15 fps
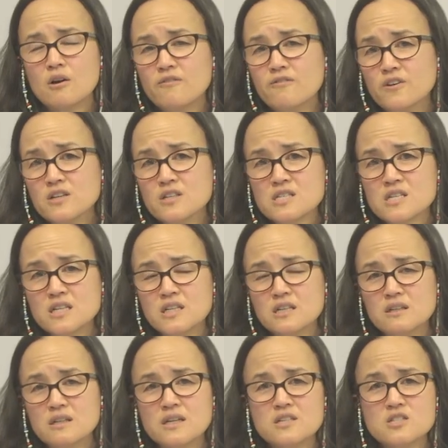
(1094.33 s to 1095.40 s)
fills a
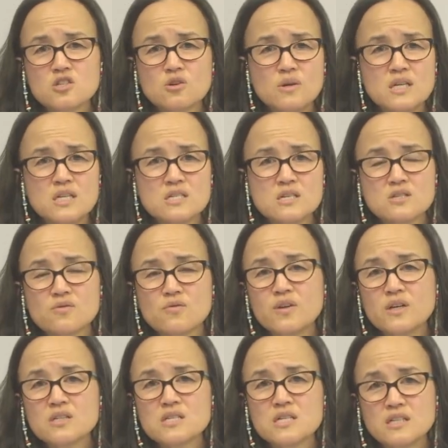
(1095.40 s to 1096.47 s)
little and squeezes,
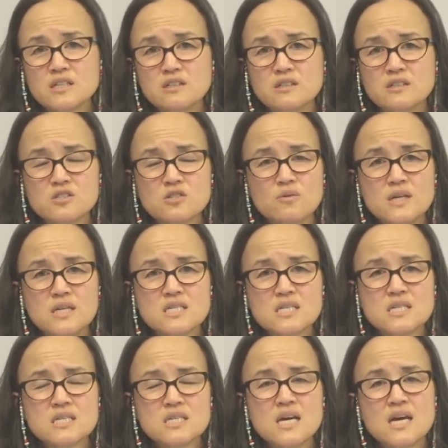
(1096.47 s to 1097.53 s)
fills a little and
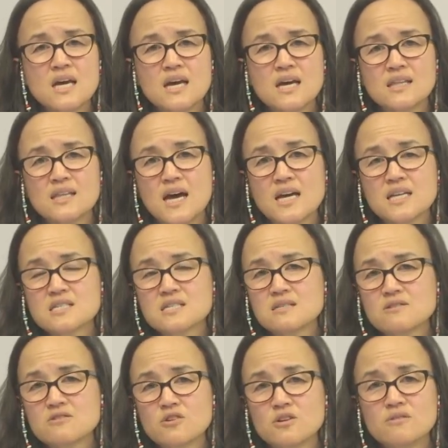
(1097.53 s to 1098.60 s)
squeezes, and that's
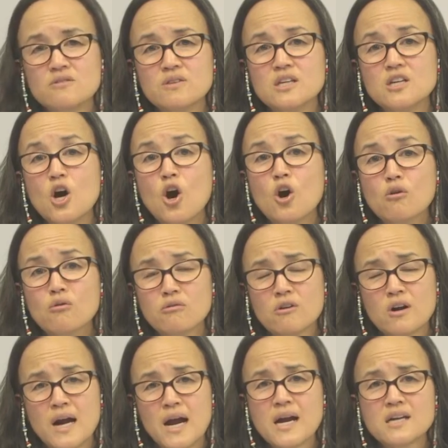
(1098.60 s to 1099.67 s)
sort of the
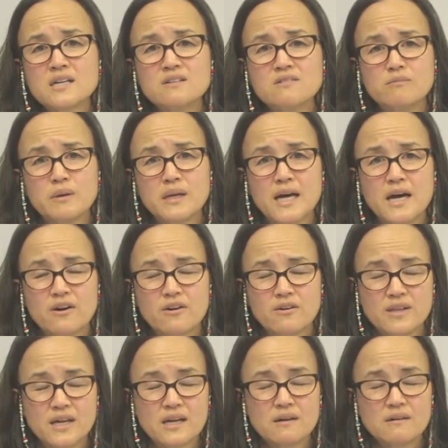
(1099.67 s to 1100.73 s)
overactive bladder
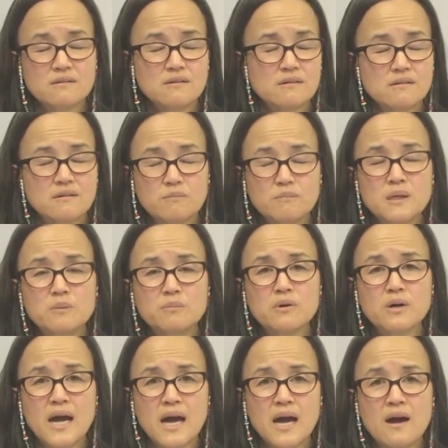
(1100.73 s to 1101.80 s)
that people
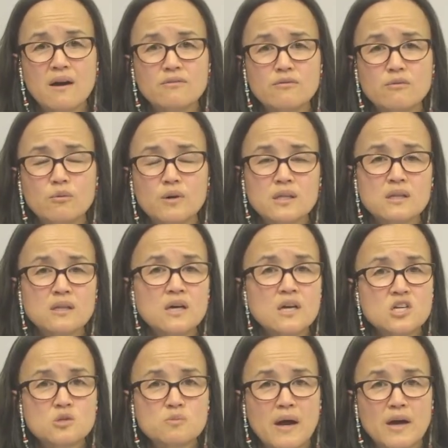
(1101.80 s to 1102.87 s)
have with
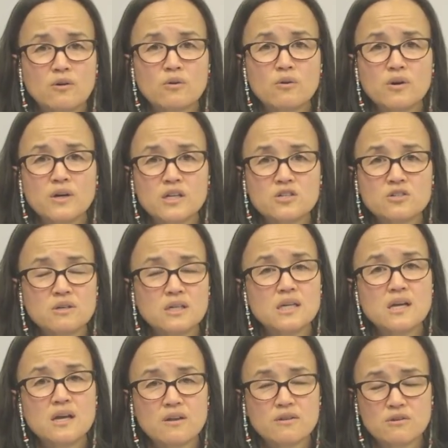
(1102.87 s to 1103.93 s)
spinal cord injury
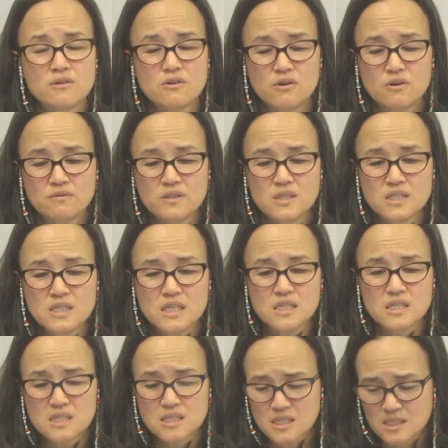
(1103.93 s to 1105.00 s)
and other nerve
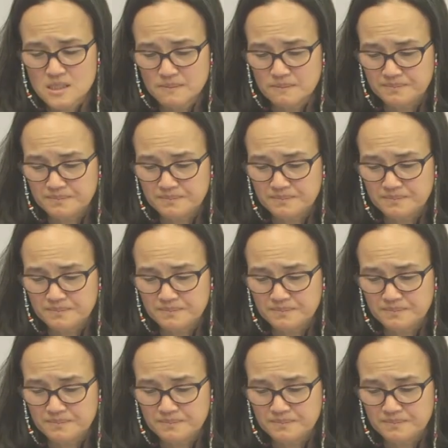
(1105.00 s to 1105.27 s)
diseases.